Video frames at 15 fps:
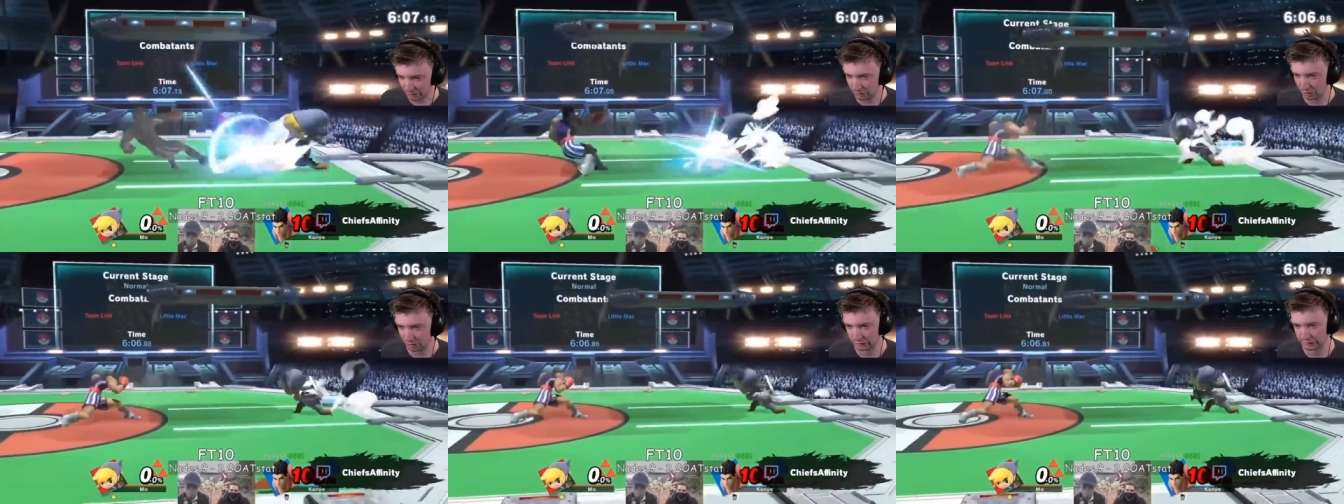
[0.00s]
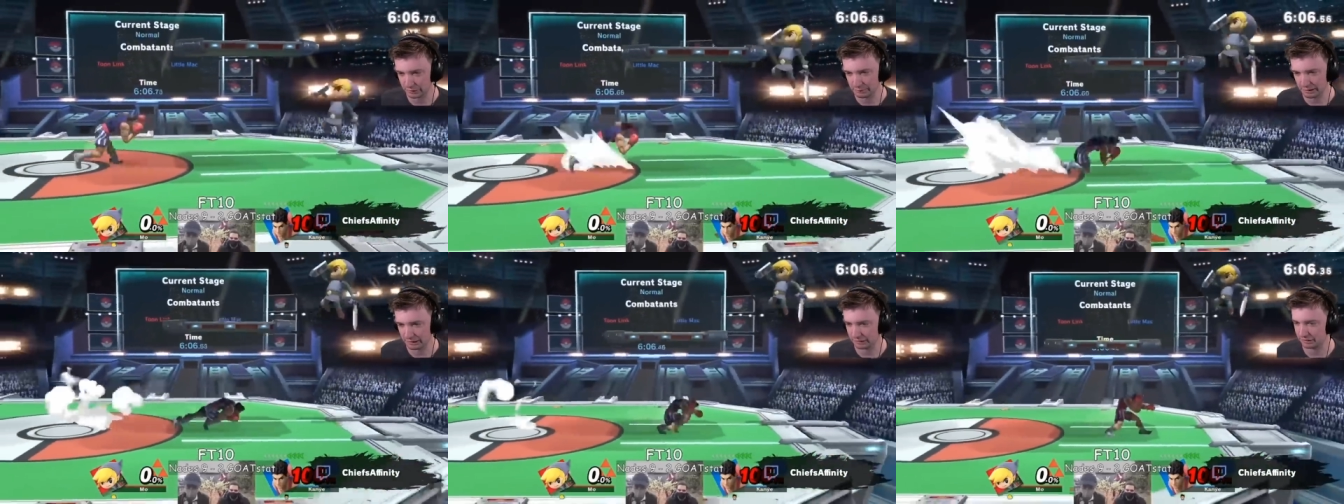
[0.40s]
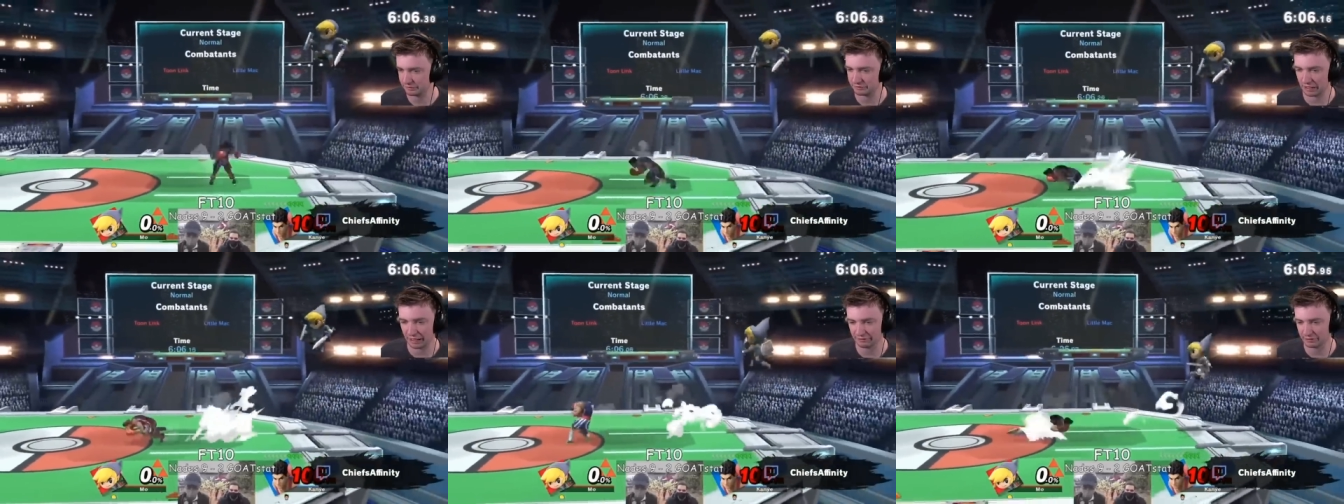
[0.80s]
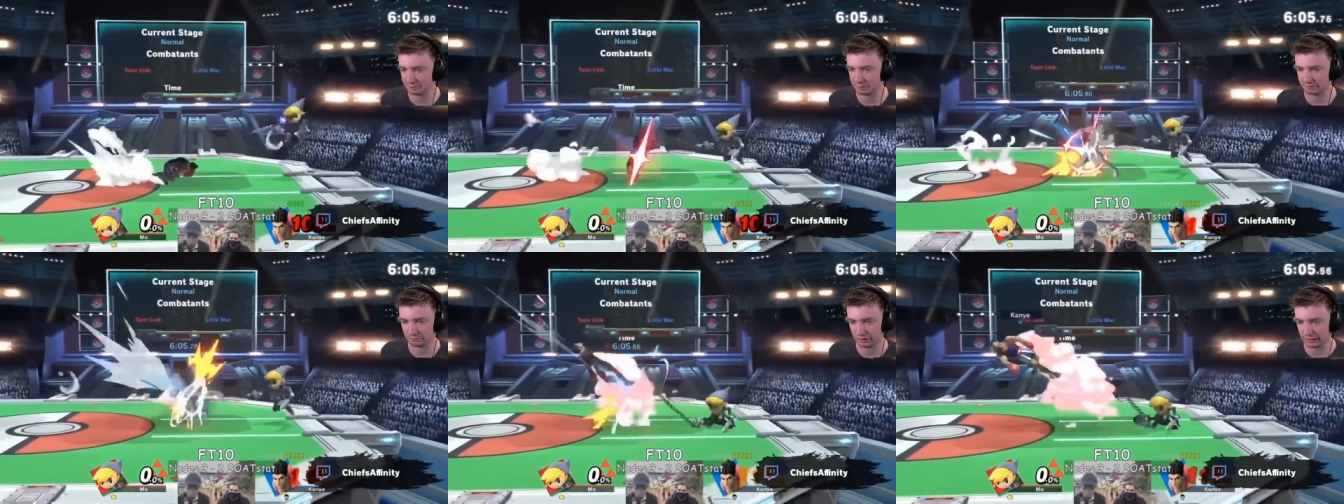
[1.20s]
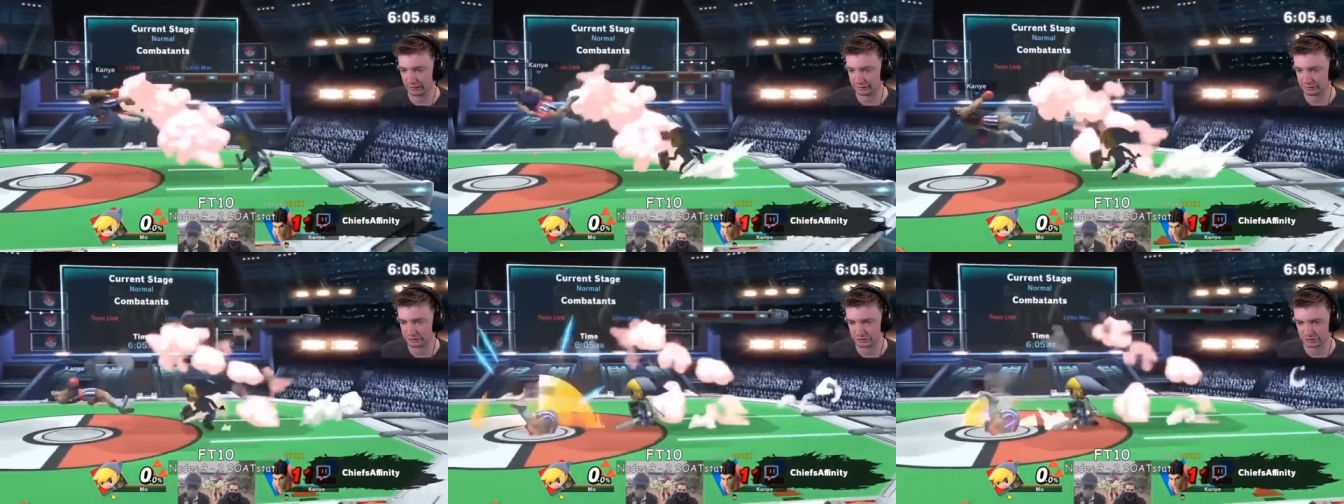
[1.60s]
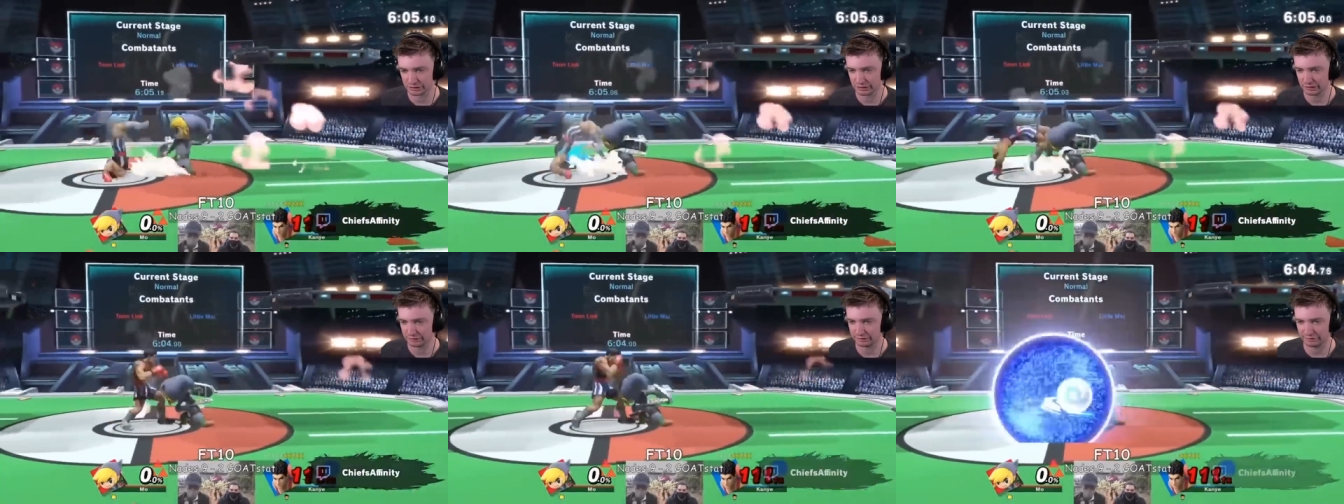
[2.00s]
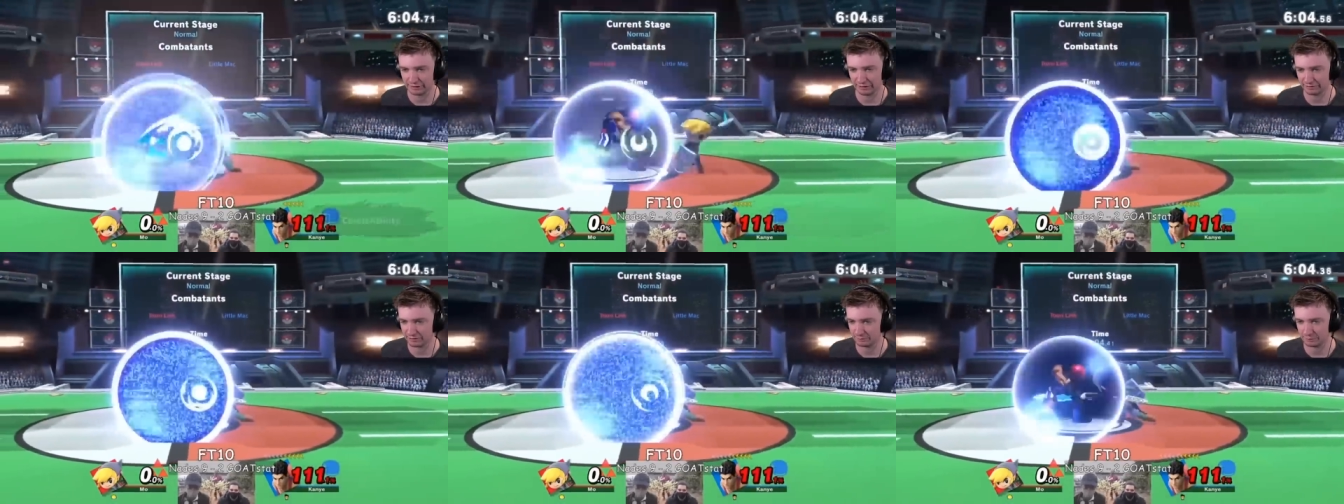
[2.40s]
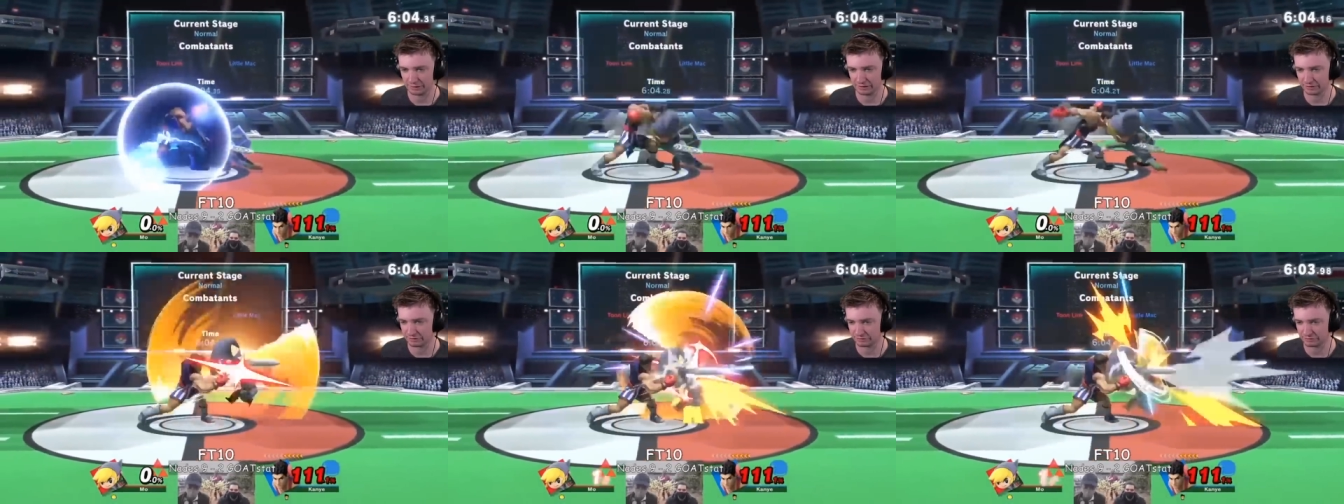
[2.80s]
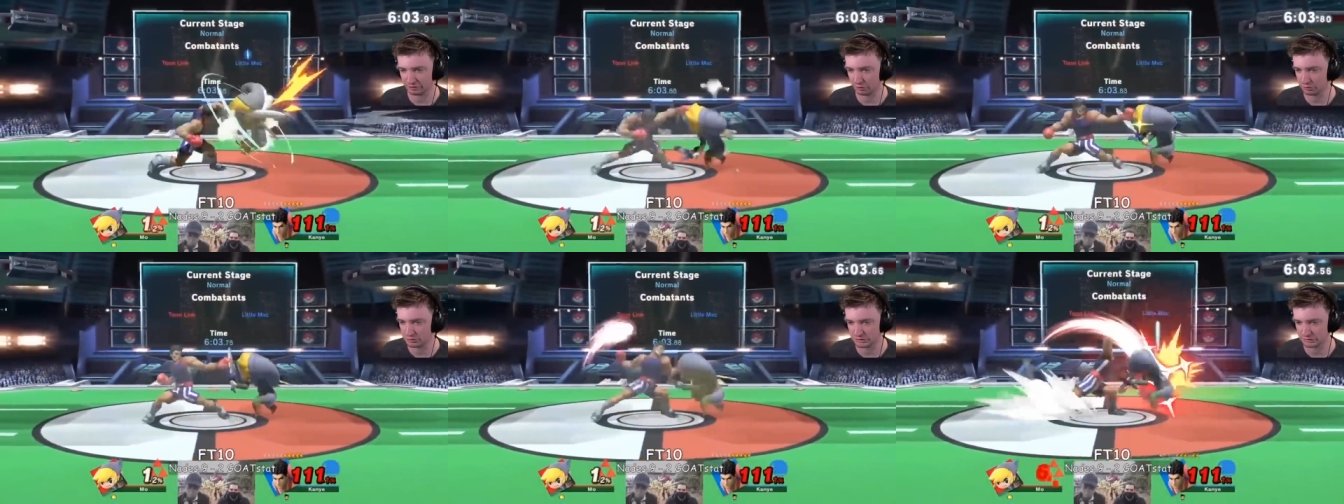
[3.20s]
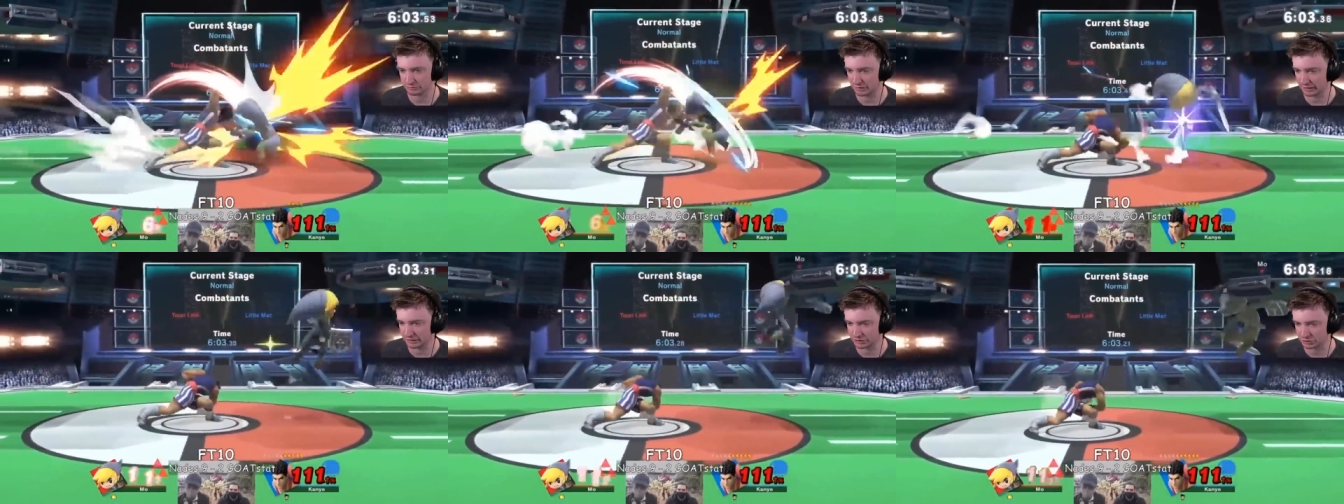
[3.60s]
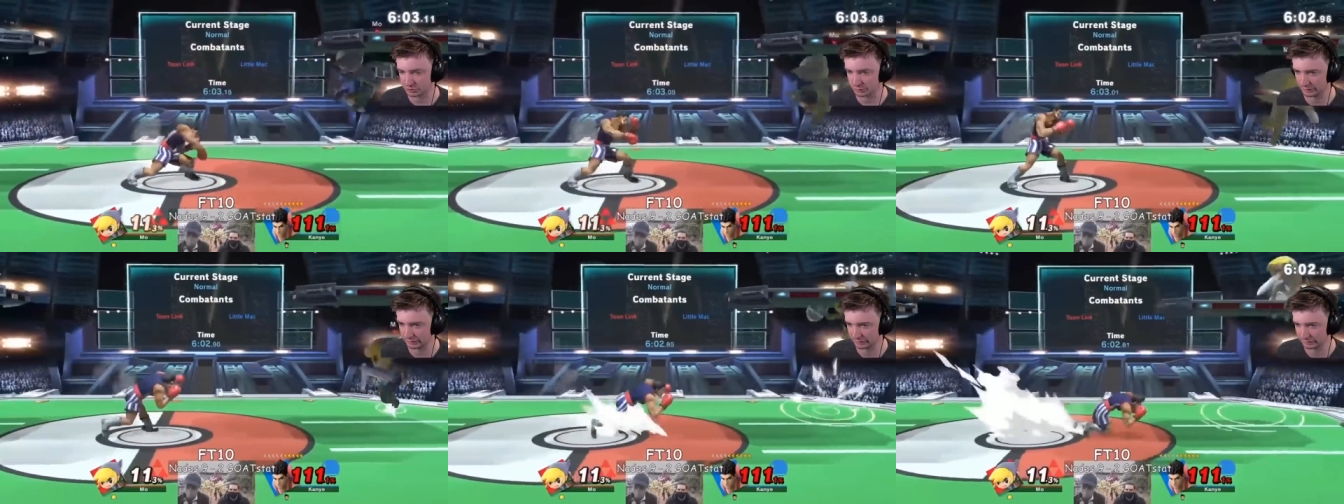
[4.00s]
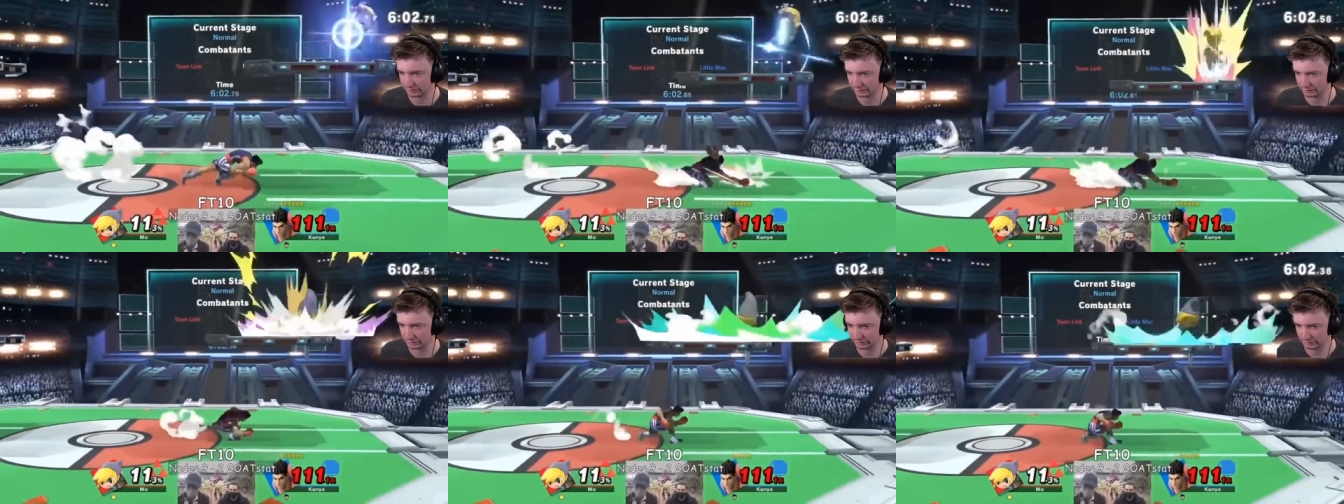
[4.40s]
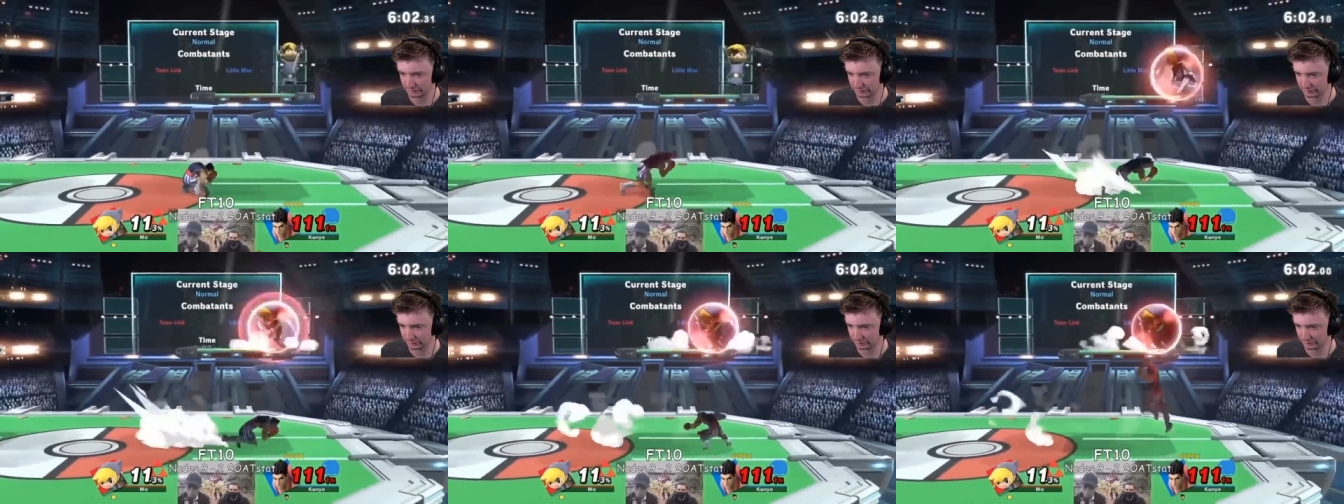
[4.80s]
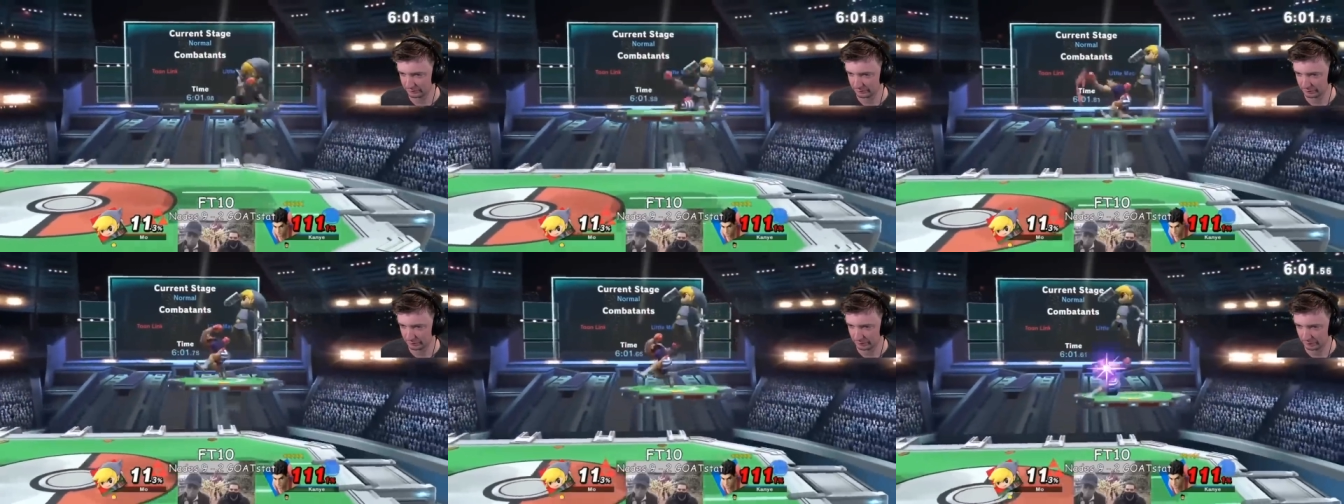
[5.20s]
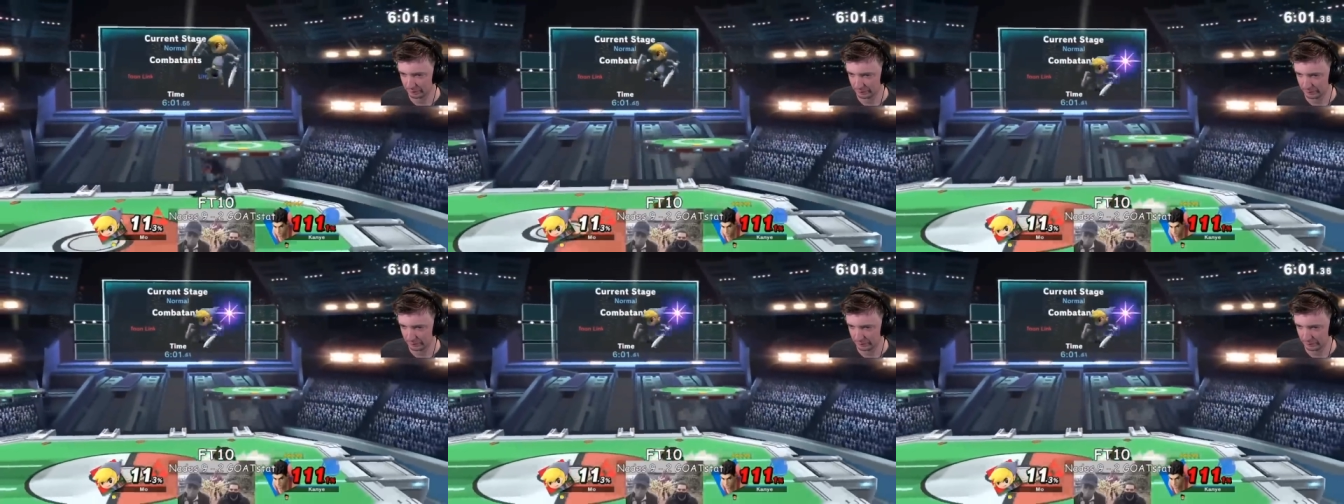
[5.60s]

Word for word: Oh, Mac, this has to be rage. This has oh, to be a salty rage quit. Oh, the mic drop boys.